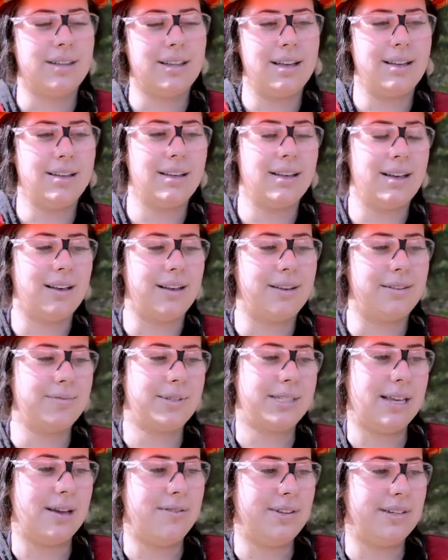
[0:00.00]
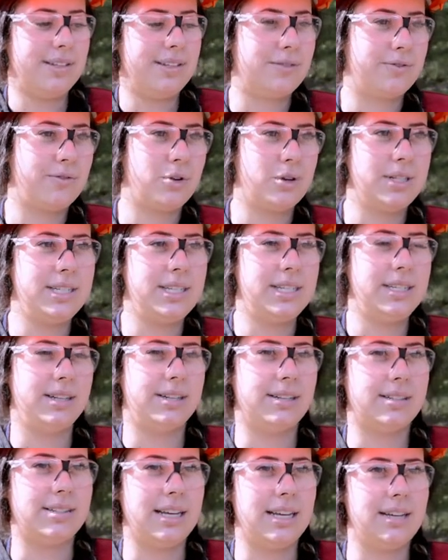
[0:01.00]
7 to 14
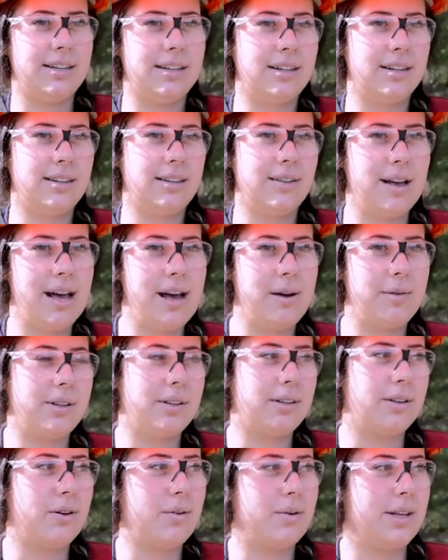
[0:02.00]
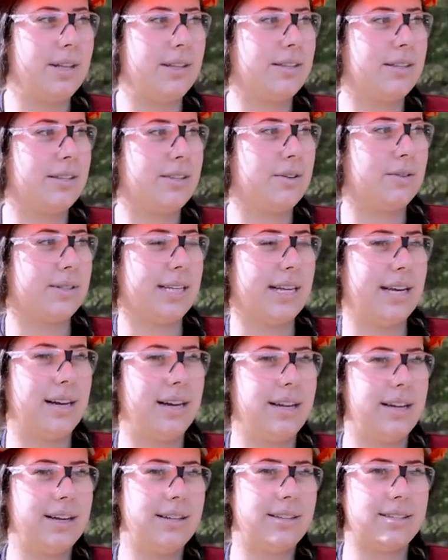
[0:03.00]
years later, I would go into those
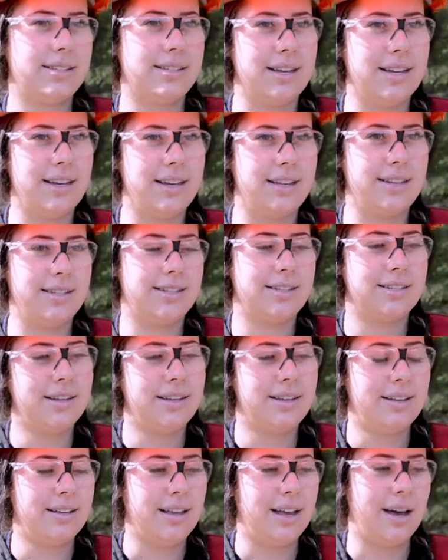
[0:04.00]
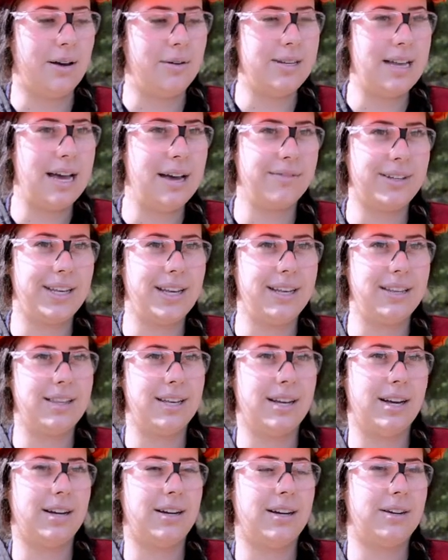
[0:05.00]
areas and I would navigate
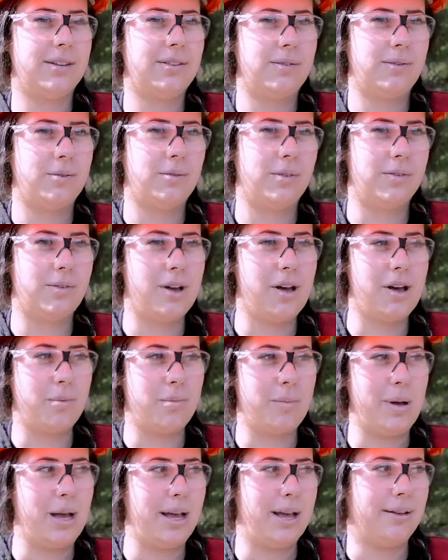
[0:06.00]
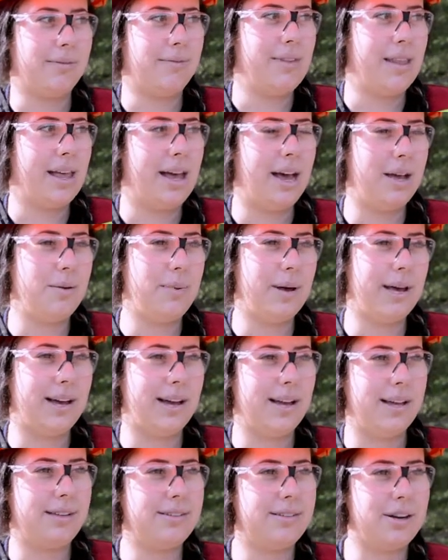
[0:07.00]
there on my
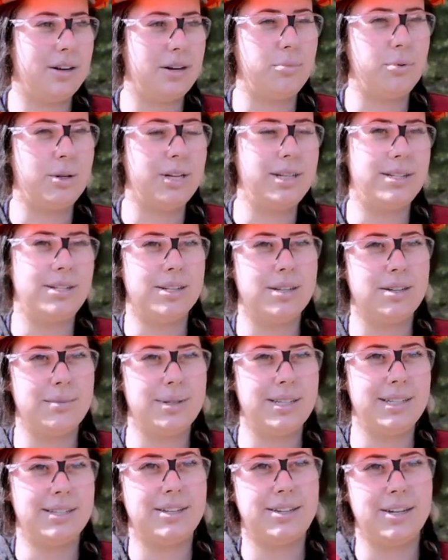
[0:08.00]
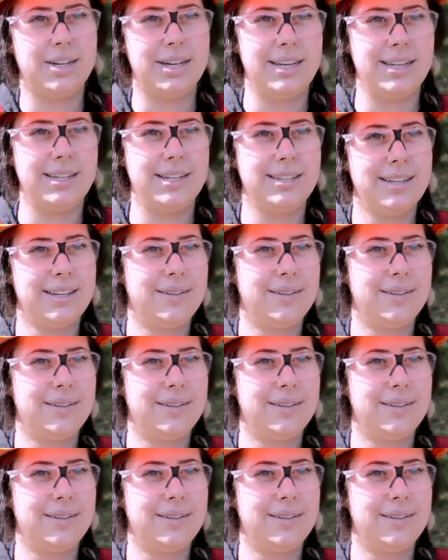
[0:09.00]
iPad on a predetermined grid.